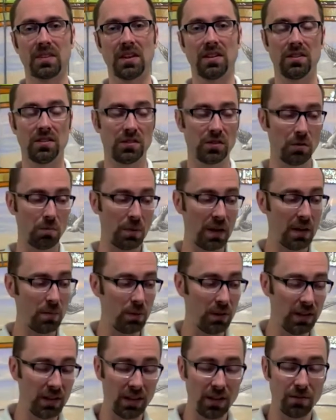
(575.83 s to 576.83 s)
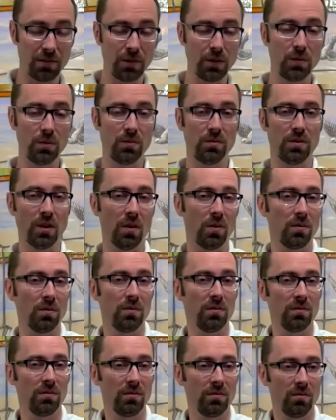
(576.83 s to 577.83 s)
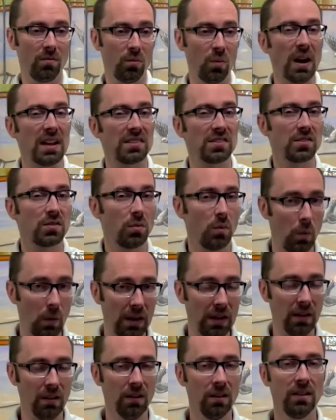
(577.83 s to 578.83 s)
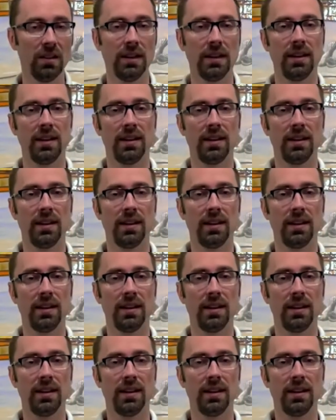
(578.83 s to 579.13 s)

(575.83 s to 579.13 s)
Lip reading: So maybe if you don't rest well,